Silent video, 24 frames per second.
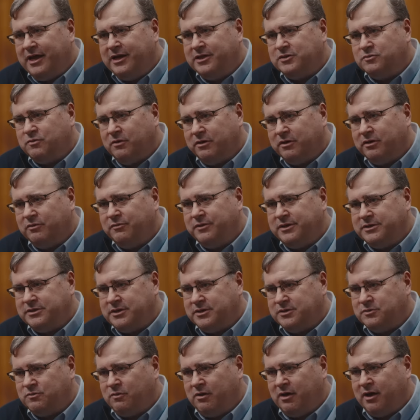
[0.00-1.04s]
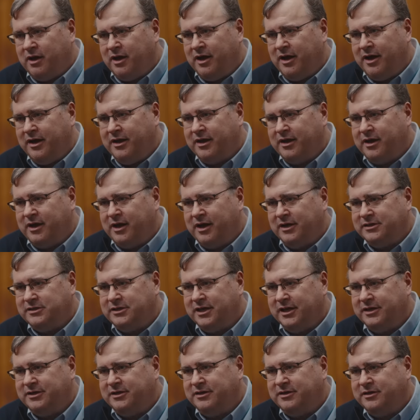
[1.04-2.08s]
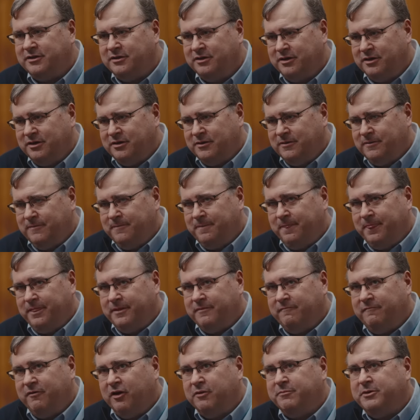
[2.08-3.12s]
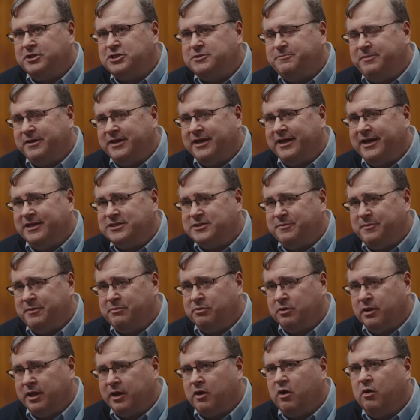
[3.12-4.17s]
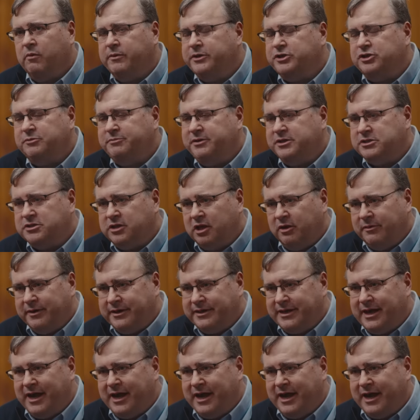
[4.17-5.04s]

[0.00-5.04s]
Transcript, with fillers: And it's one of the reasons why I tend to very much speak against the people who are like, oh, we should be slowing